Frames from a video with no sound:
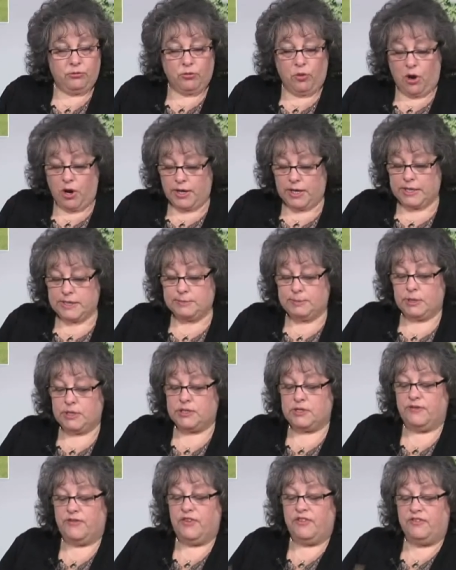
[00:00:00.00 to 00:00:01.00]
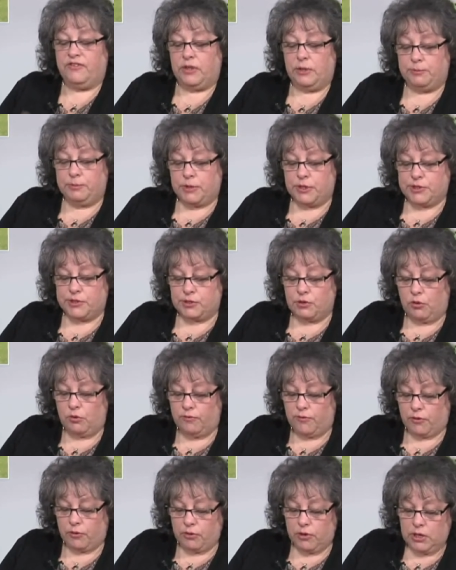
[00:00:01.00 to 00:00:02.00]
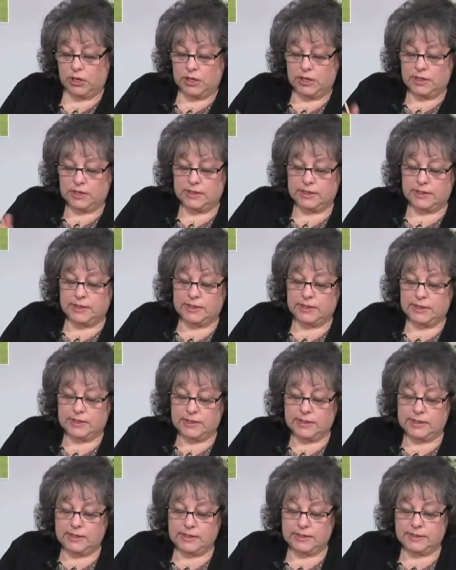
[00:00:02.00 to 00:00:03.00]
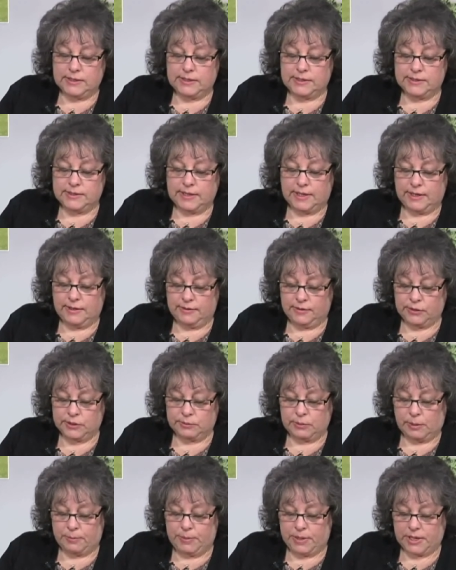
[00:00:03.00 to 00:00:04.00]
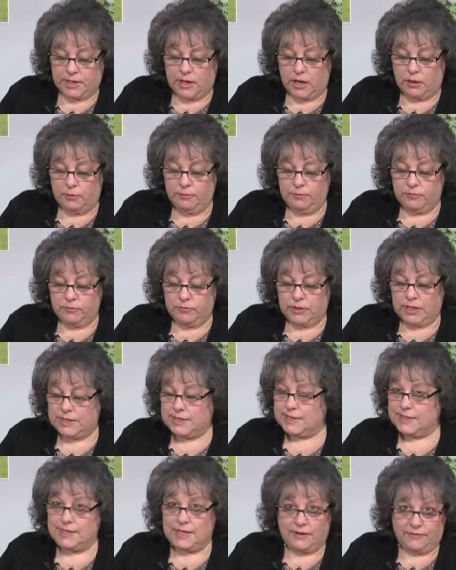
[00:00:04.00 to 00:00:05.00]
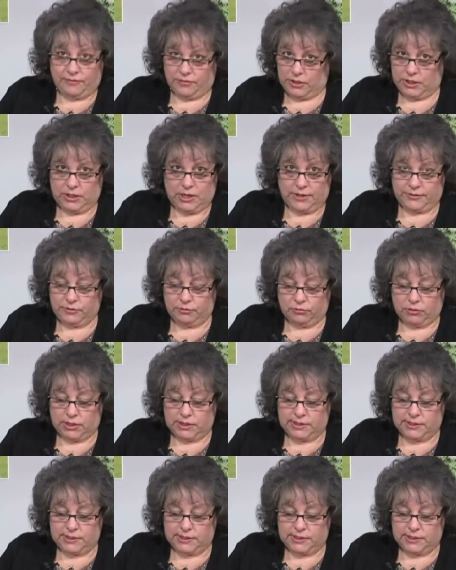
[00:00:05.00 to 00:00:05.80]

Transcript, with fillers: wrong is because if you flip this over see there's my pickup that's definitely not the right